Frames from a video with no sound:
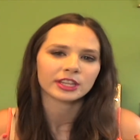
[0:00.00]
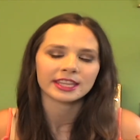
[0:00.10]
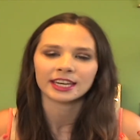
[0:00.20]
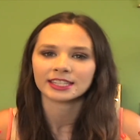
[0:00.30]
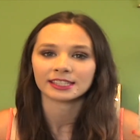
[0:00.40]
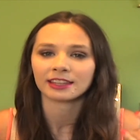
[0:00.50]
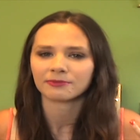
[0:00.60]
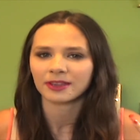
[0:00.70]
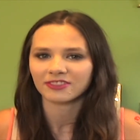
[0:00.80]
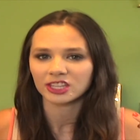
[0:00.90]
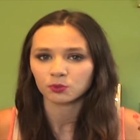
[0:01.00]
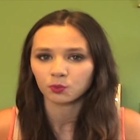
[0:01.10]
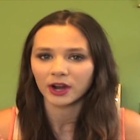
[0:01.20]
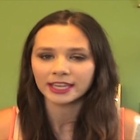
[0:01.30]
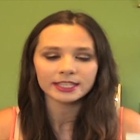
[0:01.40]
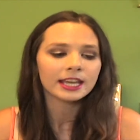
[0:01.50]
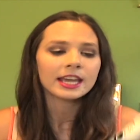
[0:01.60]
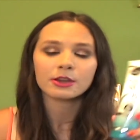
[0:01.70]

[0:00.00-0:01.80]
anything. It didn't leave my face white.